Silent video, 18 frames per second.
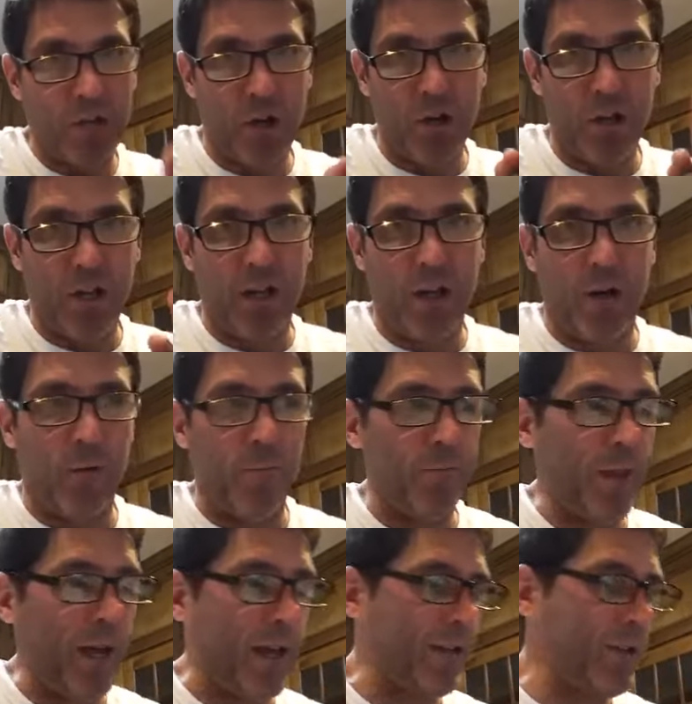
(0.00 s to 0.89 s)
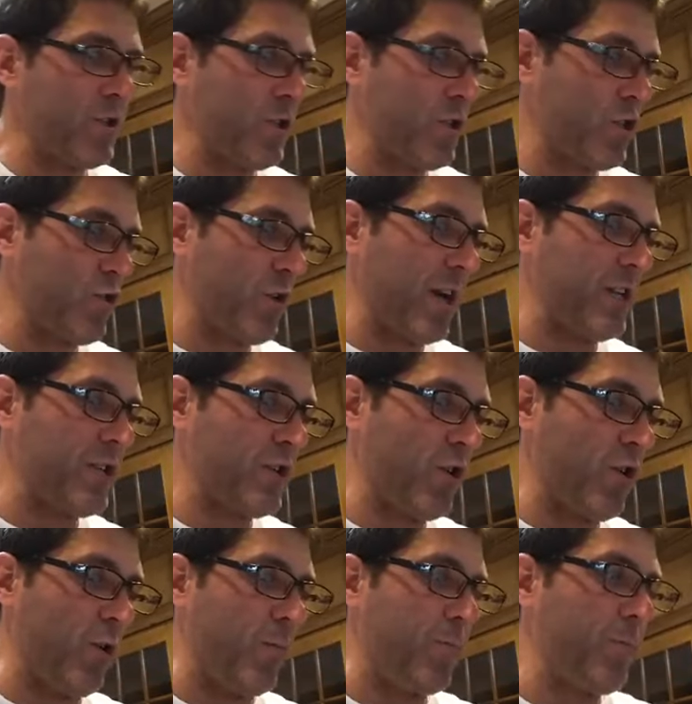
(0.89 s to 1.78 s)
There you go. That is a
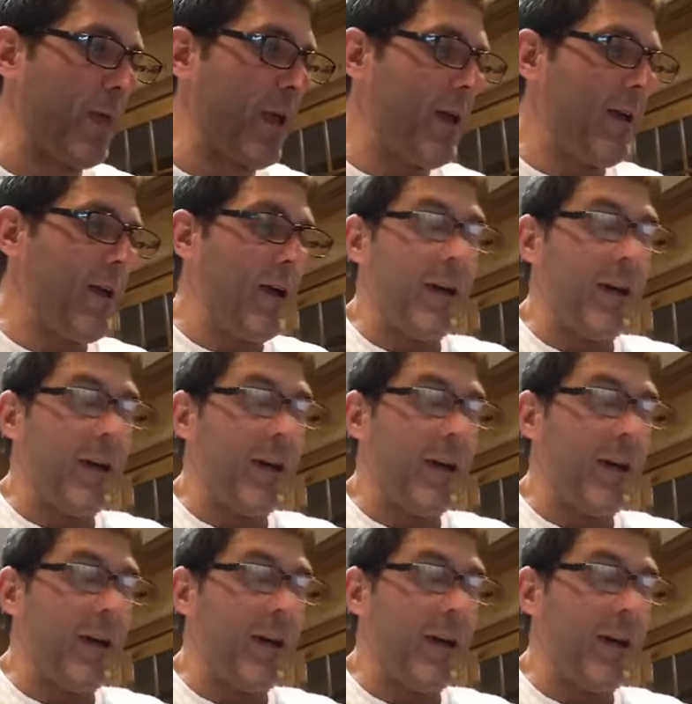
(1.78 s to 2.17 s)
straight scoop.